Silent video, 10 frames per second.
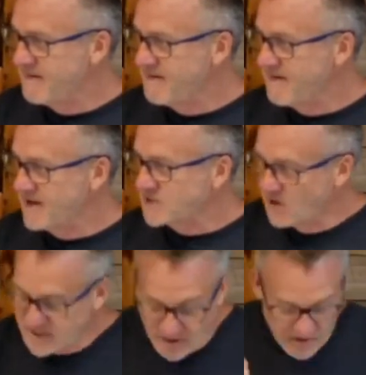It's
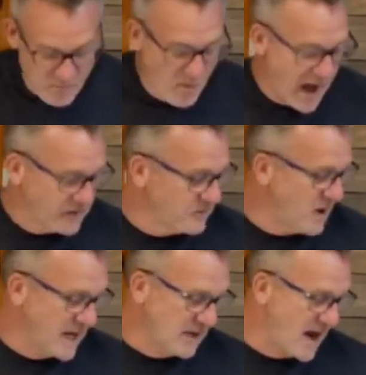always how I've modeled
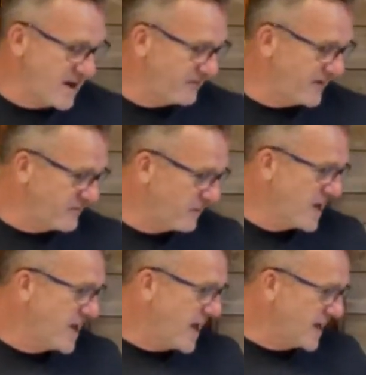my life. And
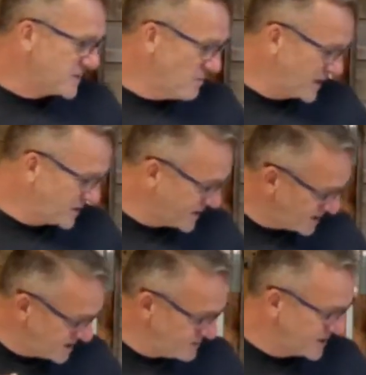as much as that
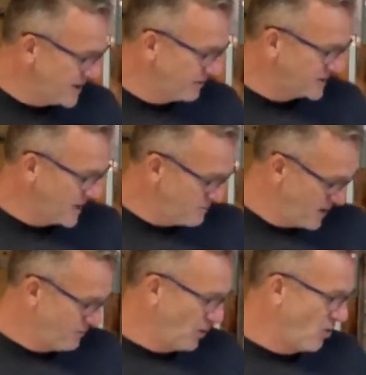seems to irritate
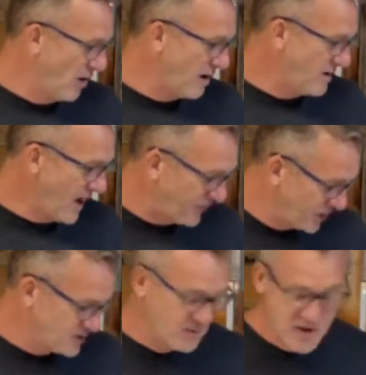people who are not
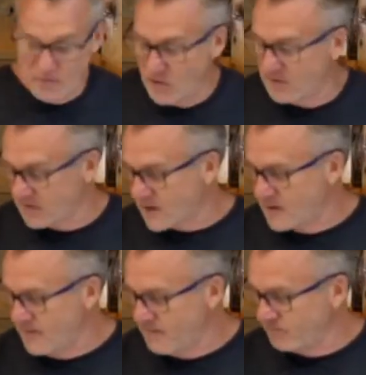those people,
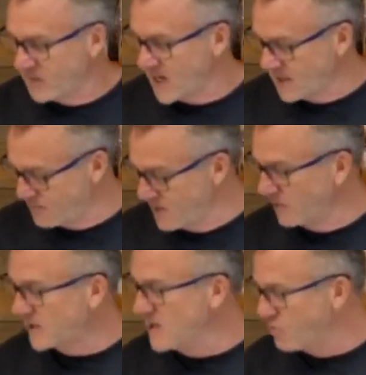I get people
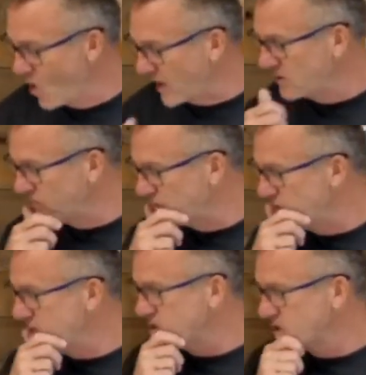to keep walking with
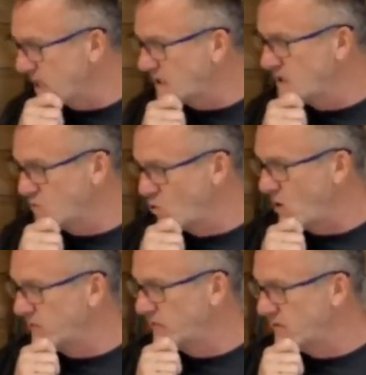me so that I can keep
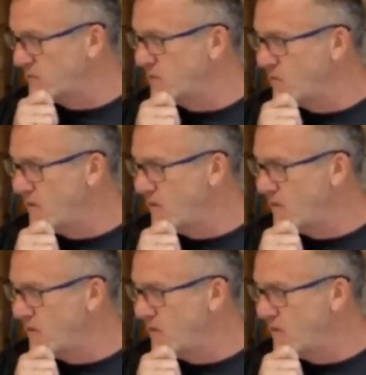walking with other people.